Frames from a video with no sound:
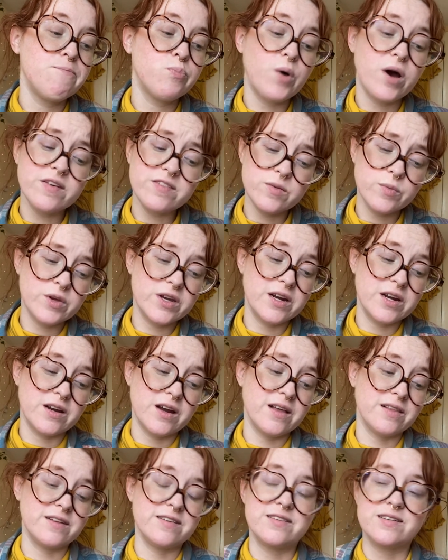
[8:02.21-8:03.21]
possibly to
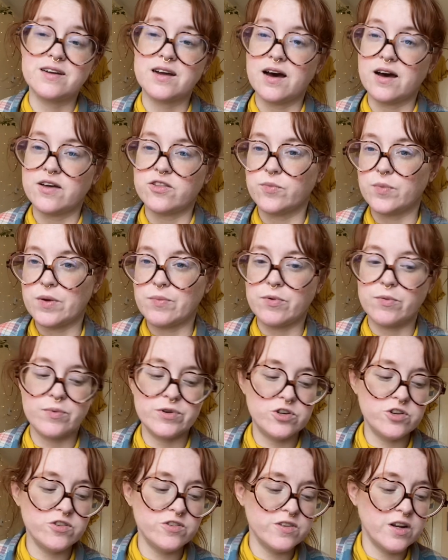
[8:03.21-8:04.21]
not listen to other people,
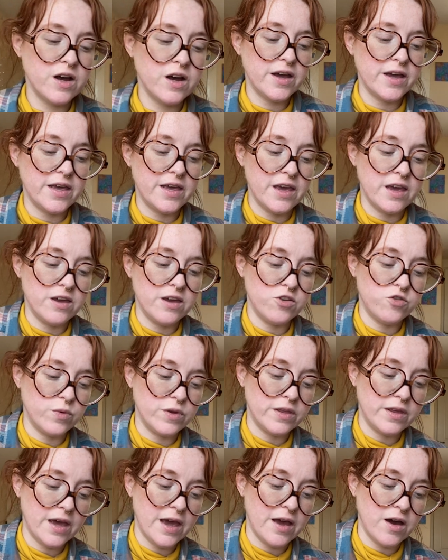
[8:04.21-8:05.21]
but just to engage
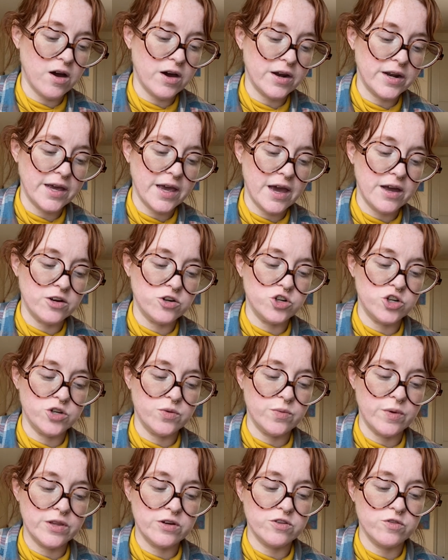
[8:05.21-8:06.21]
with chaotic energy,
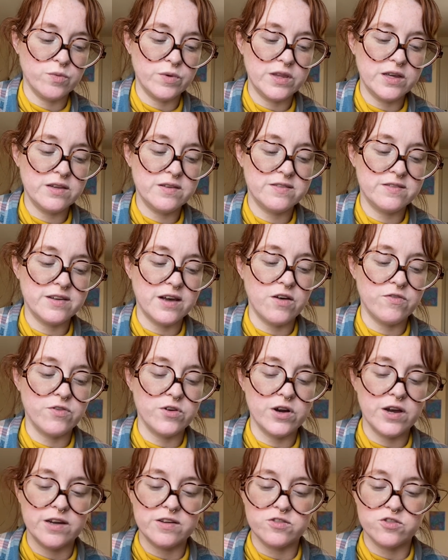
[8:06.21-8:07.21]
whether it's within self
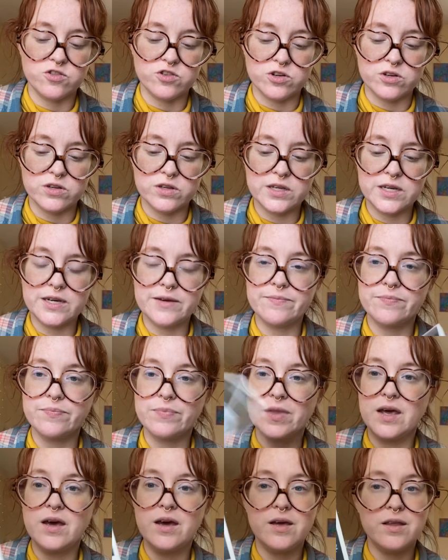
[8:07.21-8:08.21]
or externally,
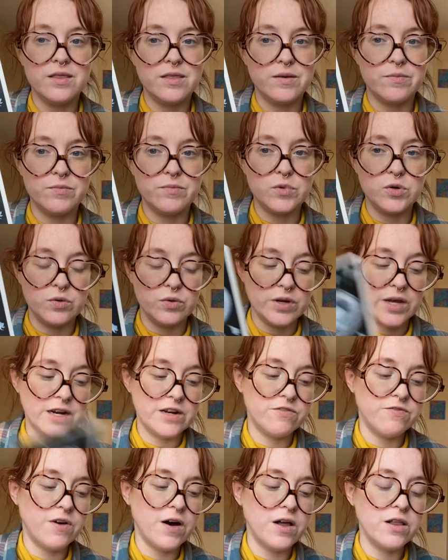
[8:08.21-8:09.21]
the moon, and
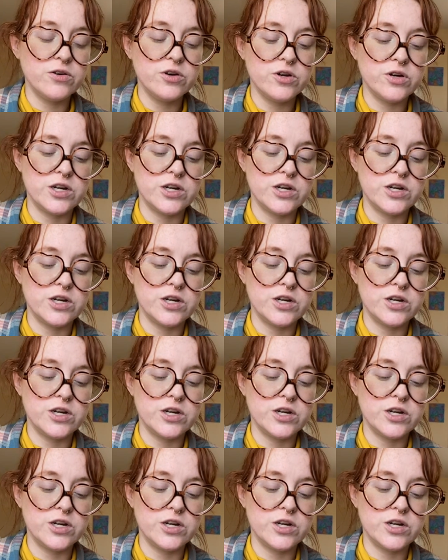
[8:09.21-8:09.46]
to follow your